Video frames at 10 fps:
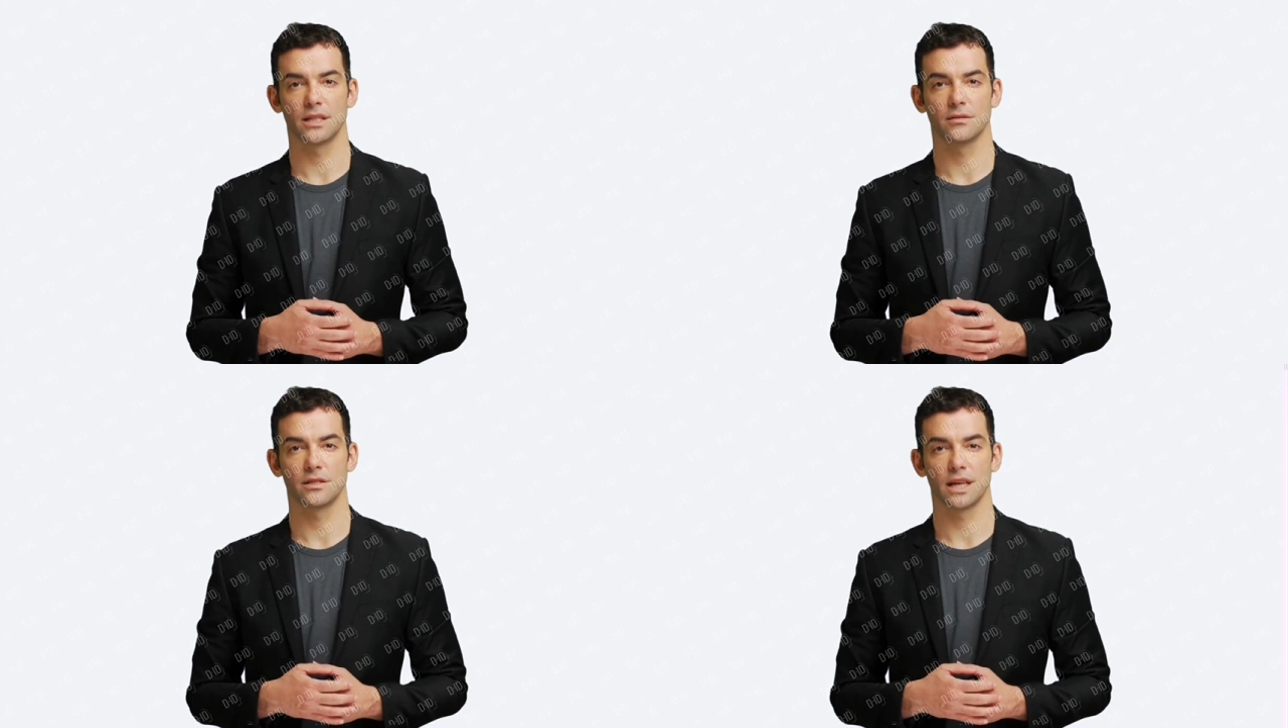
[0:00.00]

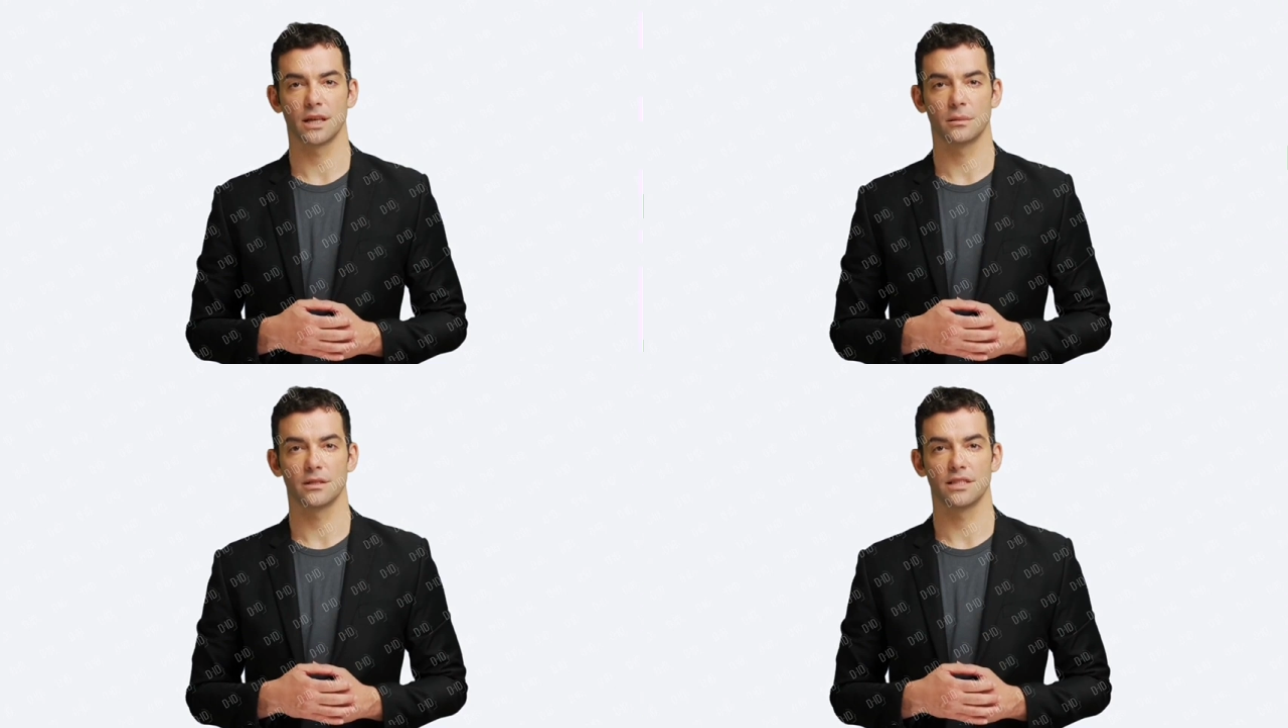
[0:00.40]

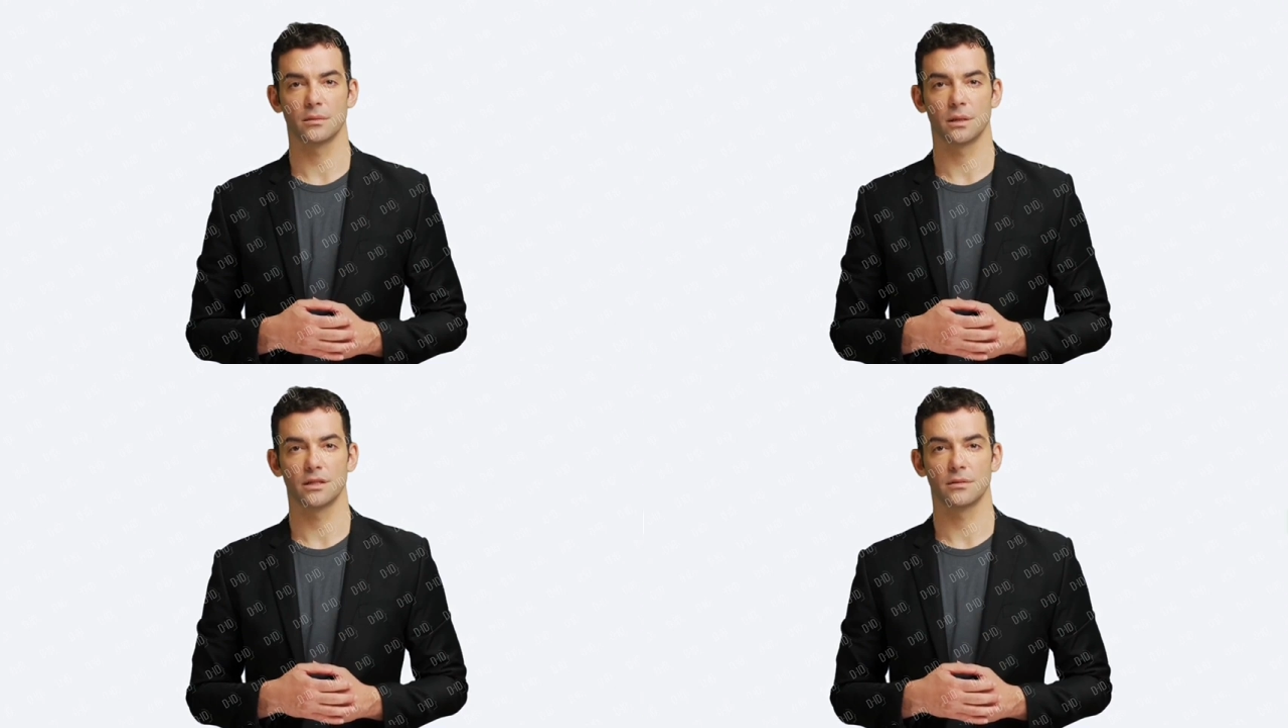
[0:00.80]
defeated by the
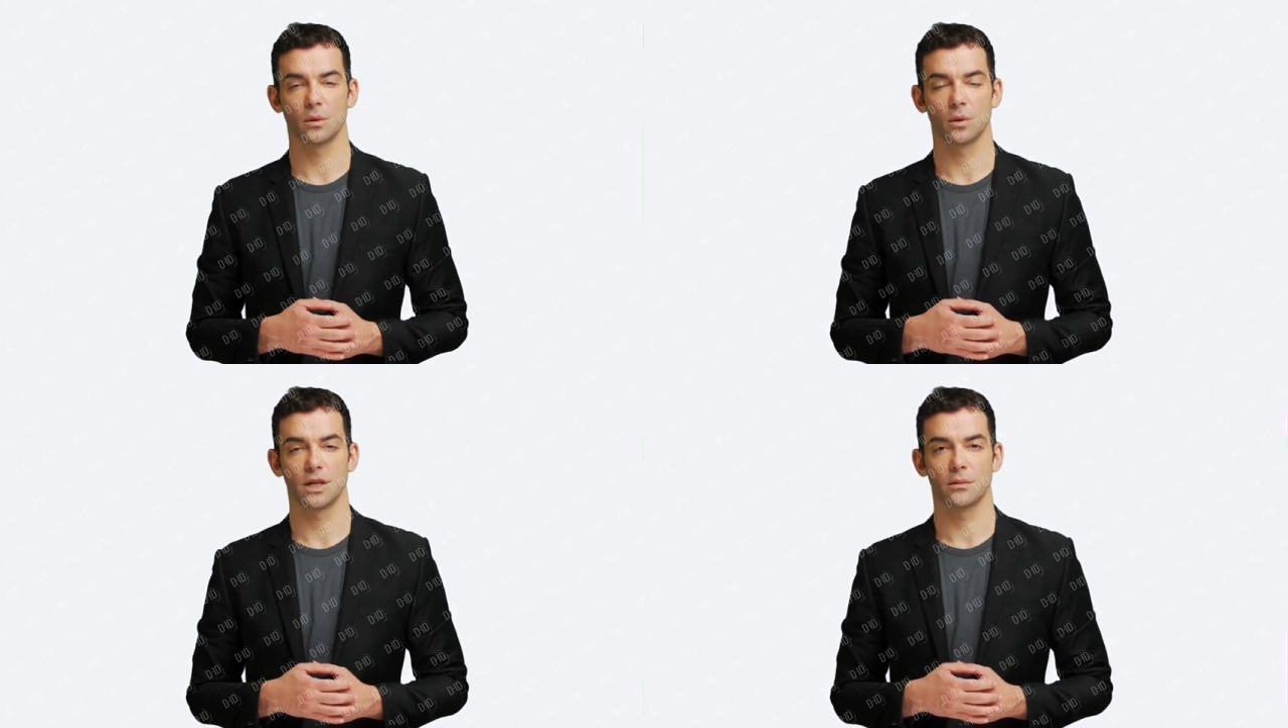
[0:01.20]
spell,
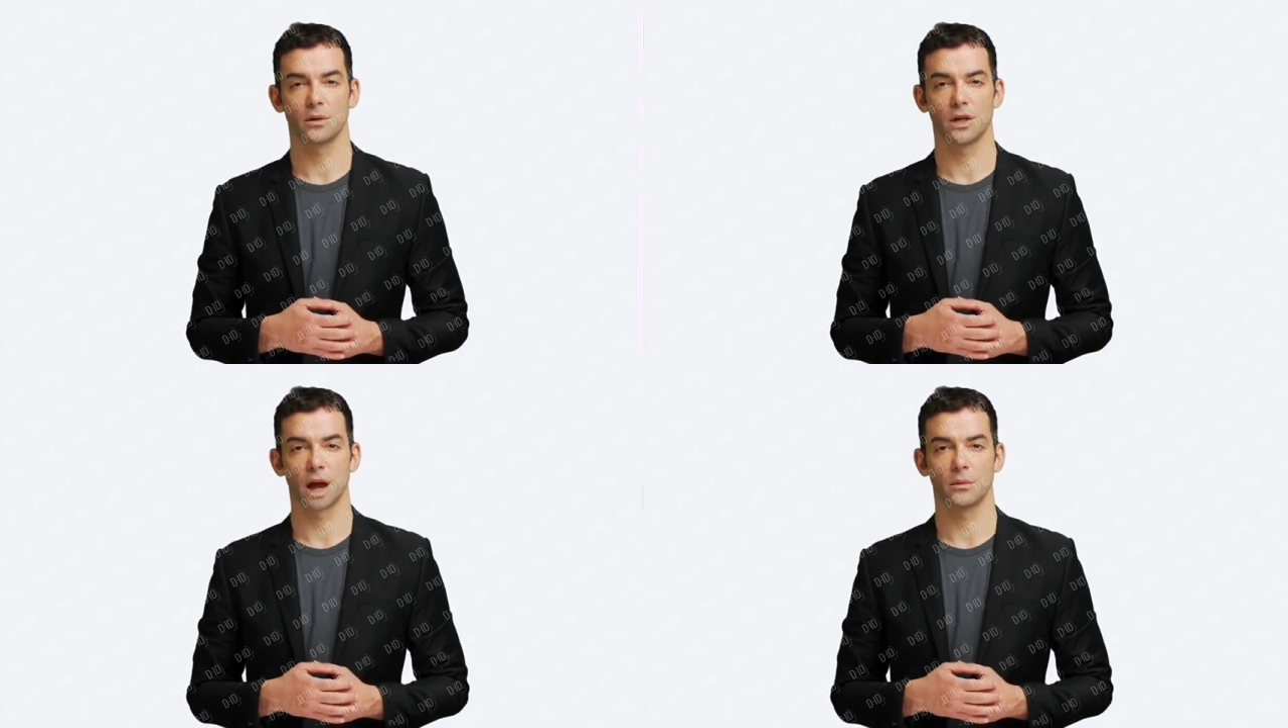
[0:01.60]
while
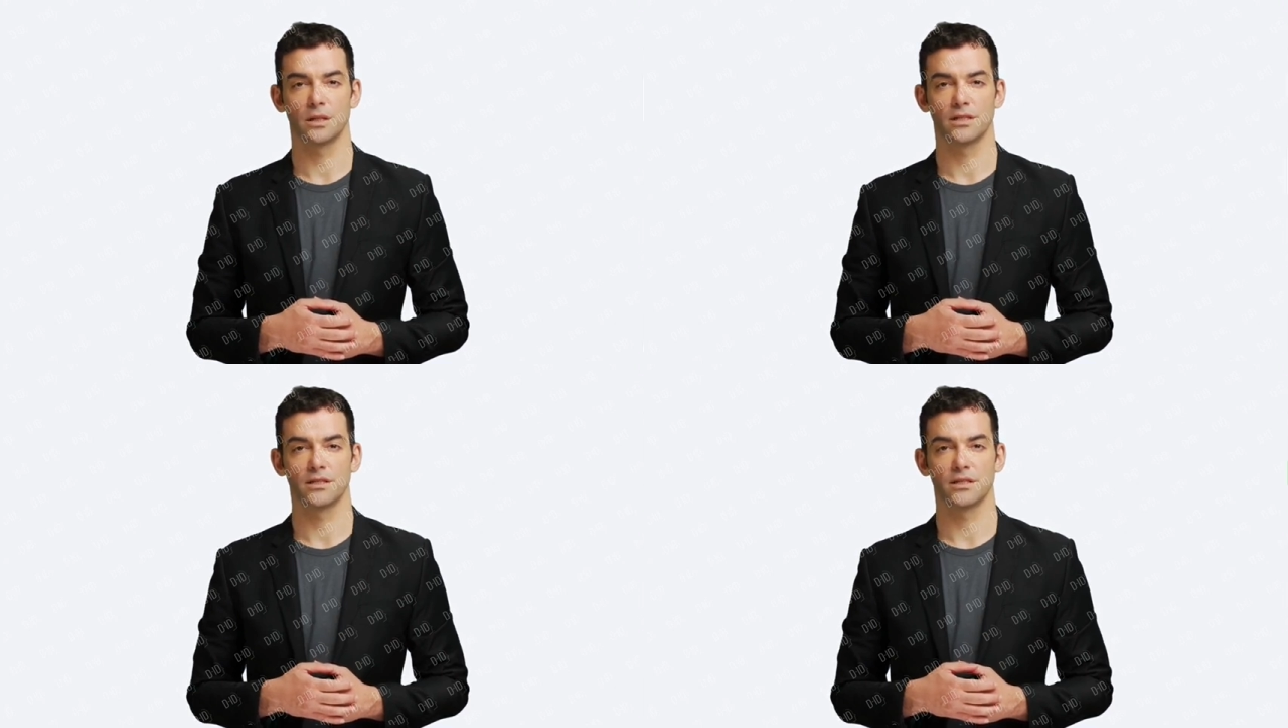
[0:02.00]
spear
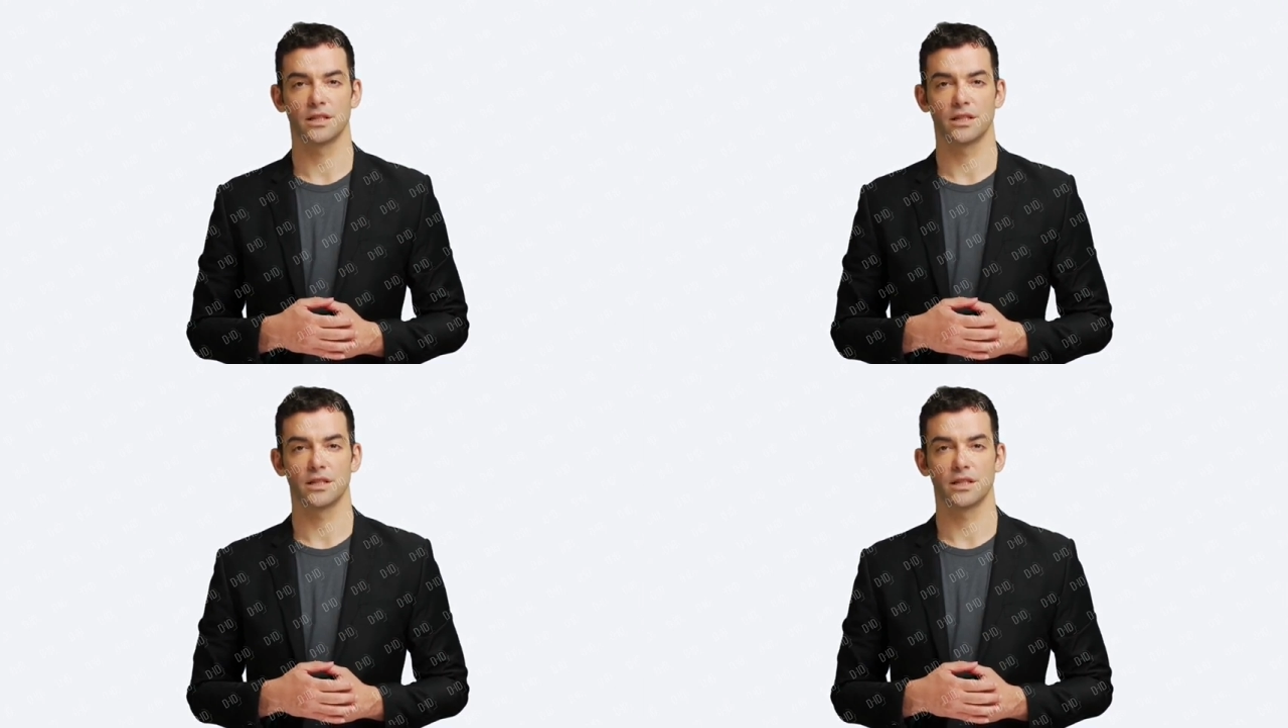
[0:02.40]
goblins,